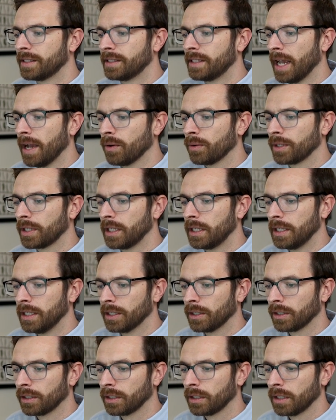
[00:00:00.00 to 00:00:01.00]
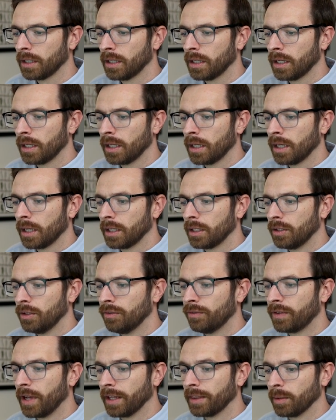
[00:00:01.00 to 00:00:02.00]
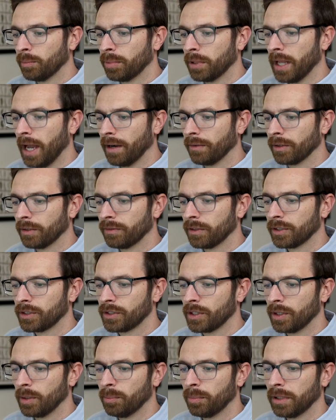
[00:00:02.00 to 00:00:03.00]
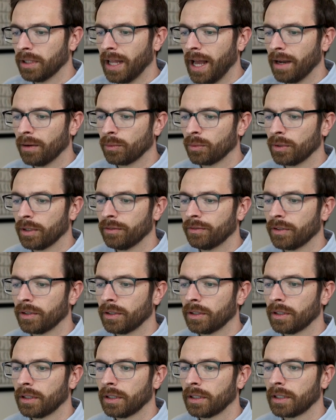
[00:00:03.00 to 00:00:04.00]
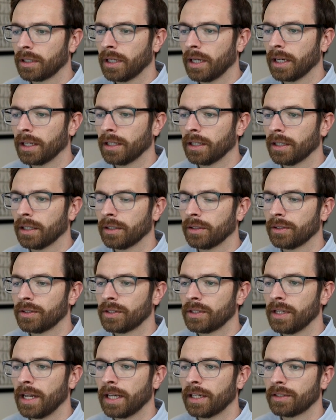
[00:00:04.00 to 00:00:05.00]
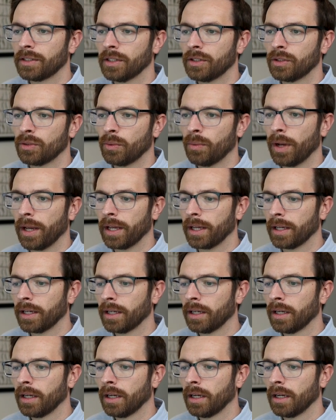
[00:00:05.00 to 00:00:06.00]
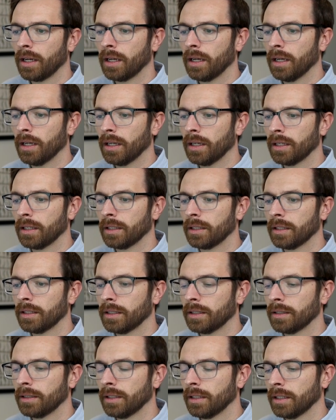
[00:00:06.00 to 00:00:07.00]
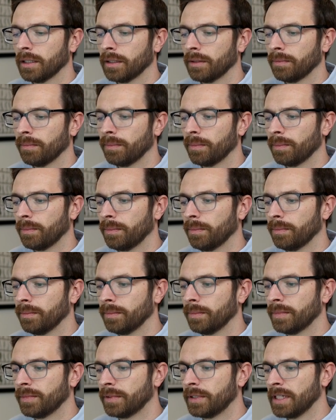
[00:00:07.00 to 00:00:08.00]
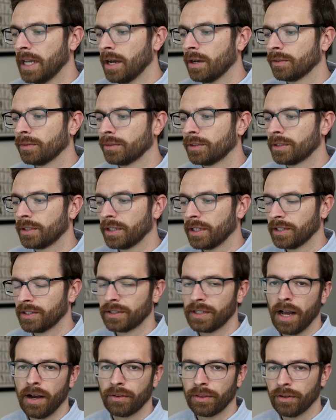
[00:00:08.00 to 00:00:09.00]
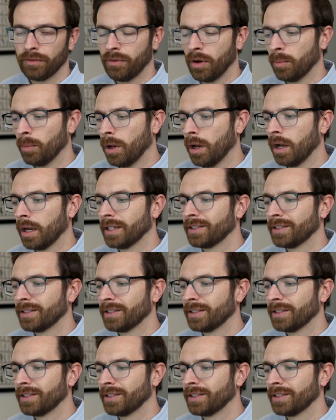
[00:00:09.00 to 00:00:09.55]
Down here, you've got the Platte River. So the Platte River kind of snakes its way down to the south of Omaha.